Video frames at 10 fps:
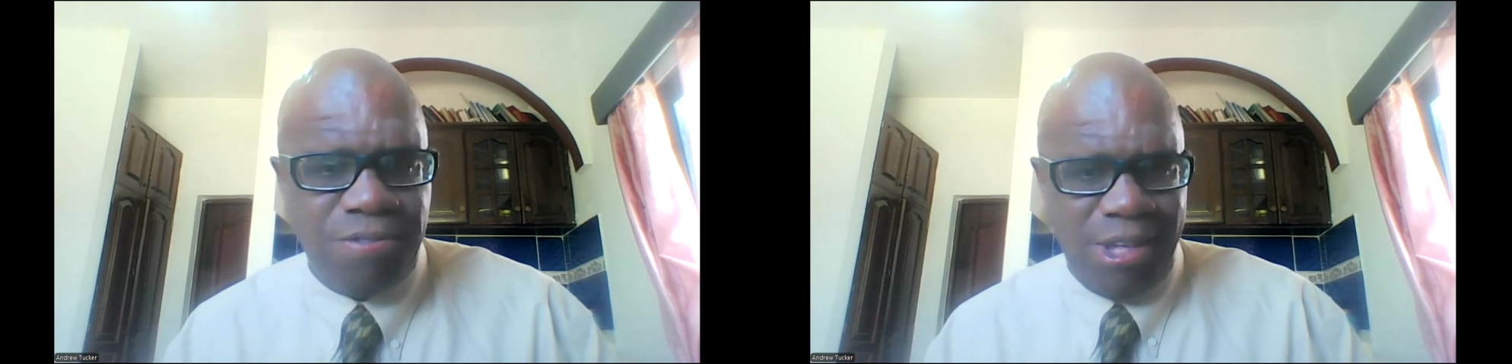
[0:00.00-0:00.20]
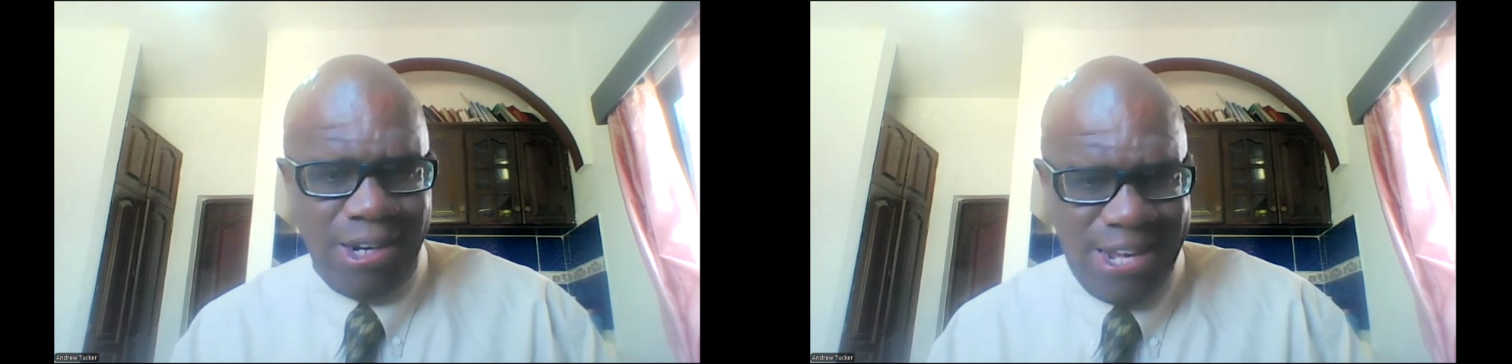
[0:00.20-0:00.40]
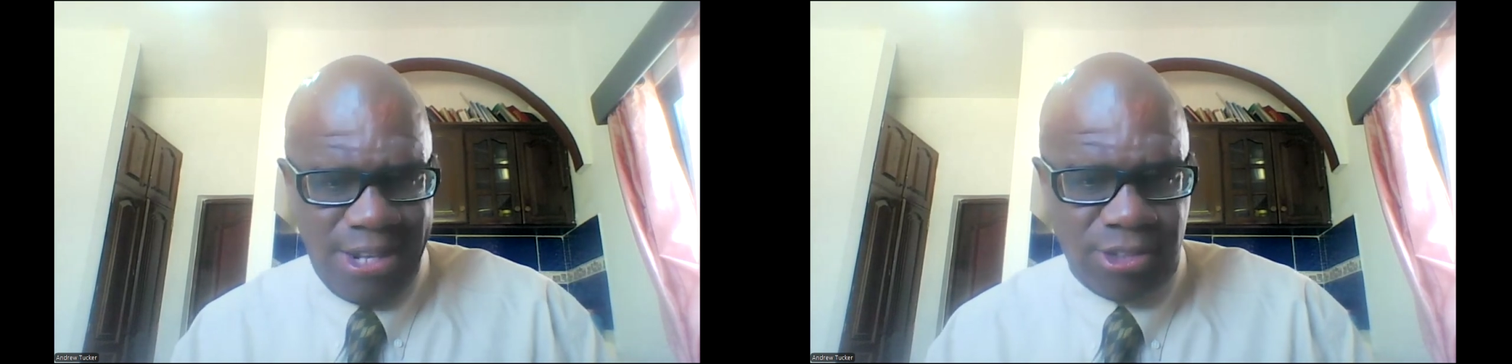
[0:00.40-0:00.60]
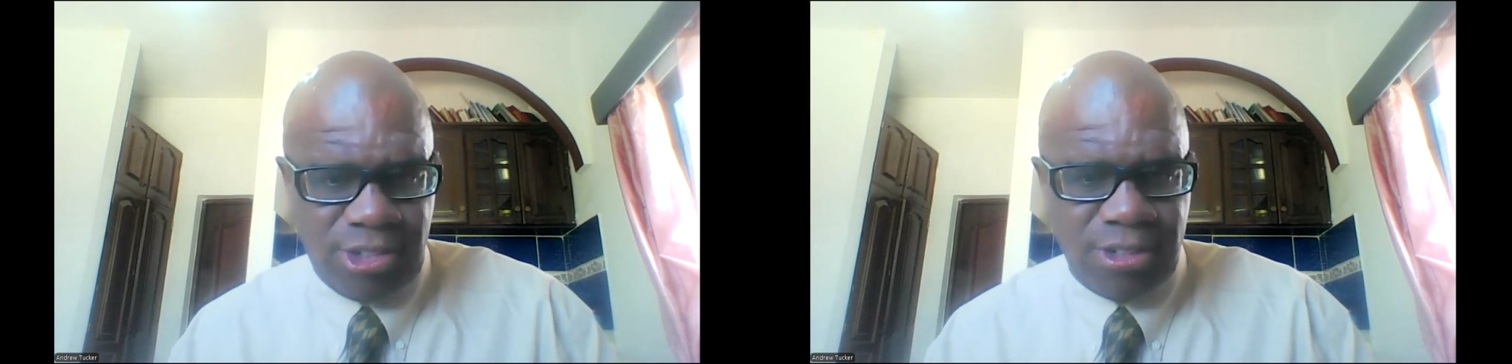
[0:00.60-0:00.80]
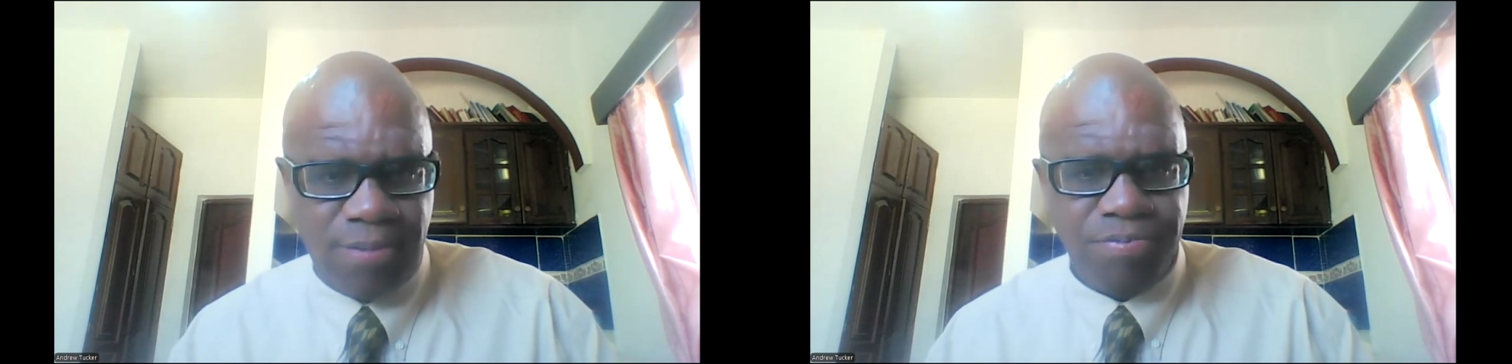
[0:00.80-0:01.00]
of the
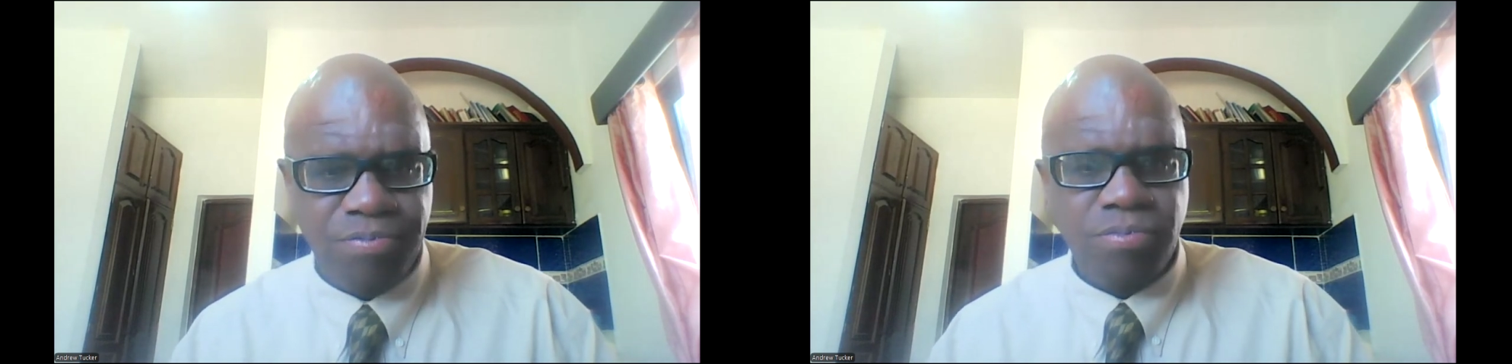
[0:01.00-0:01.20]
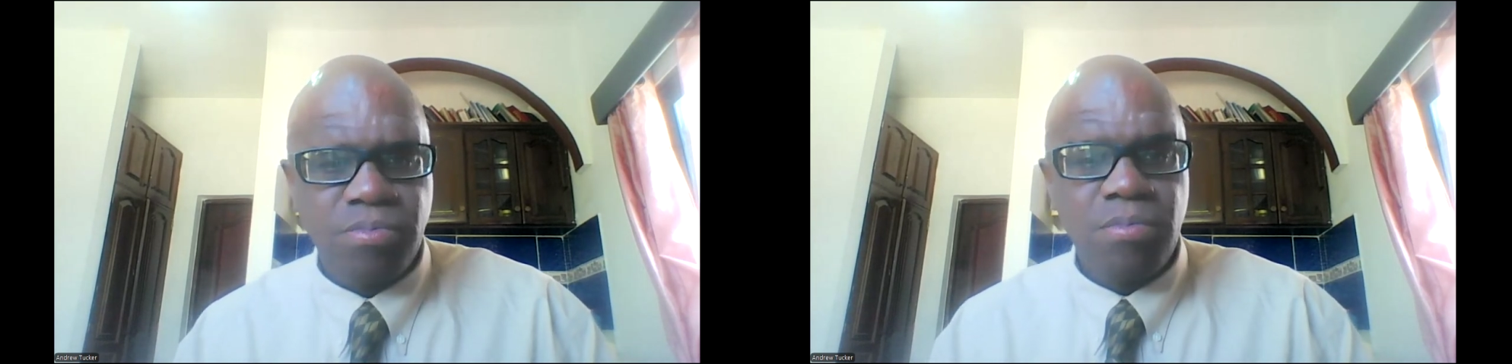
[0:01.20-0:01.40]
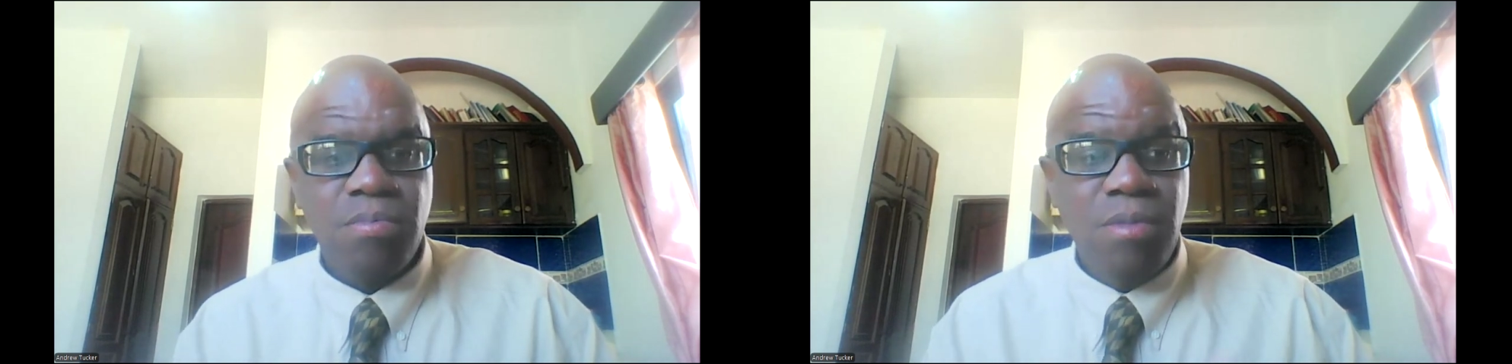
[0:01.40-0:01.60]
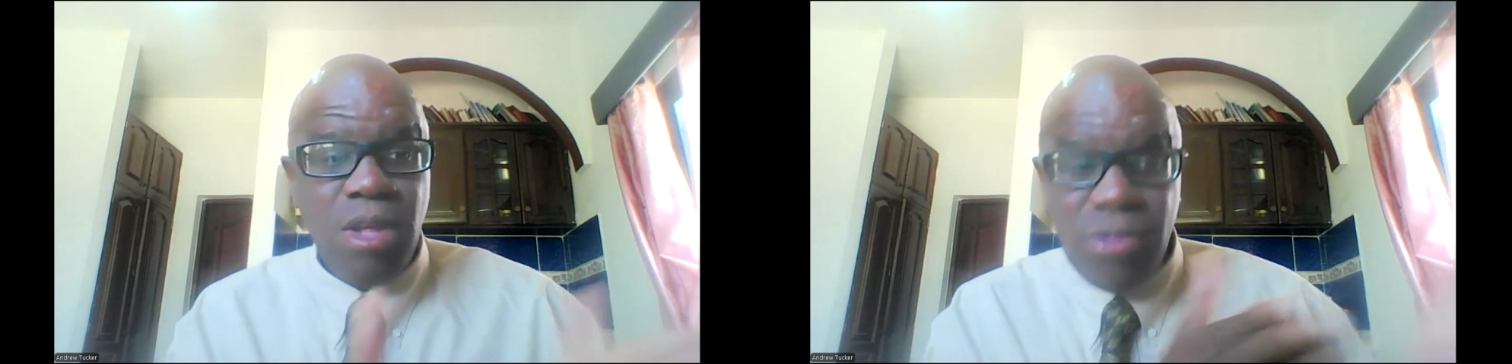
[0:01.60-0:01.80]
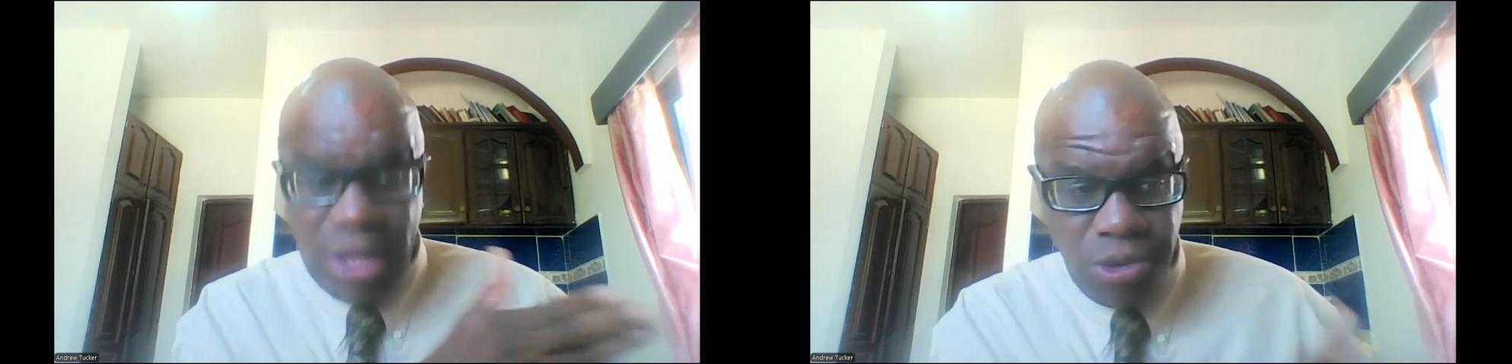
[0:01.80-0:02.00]
elites.
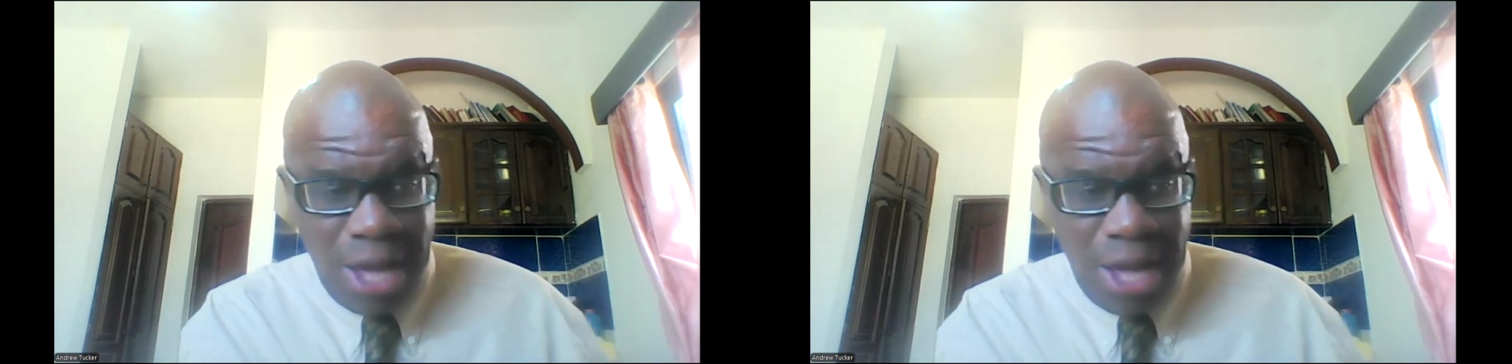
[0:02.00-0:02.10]
Then